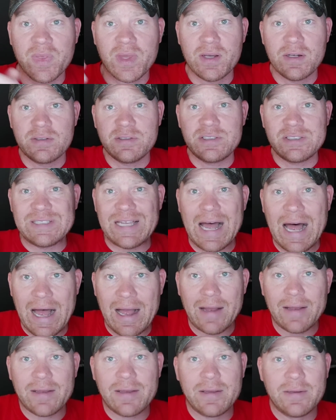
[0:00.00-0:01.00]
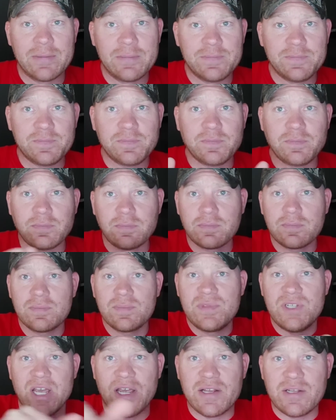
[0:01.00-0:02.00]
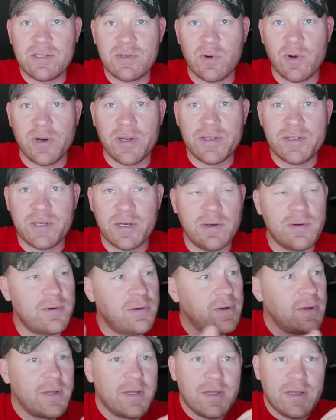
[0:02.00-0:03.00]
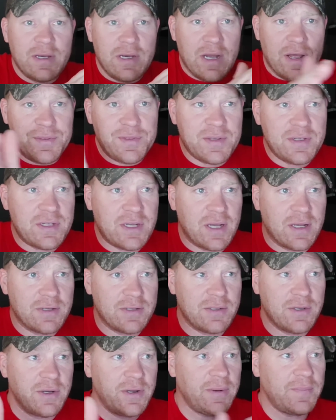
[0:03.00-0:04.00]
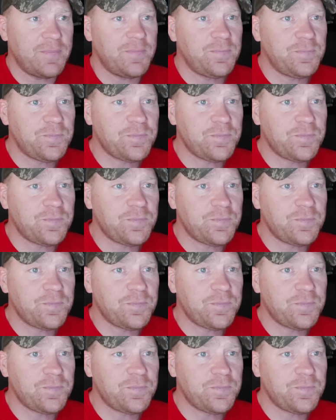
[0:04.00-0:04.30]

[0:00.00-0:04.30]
Stock 1022, nothing done to it.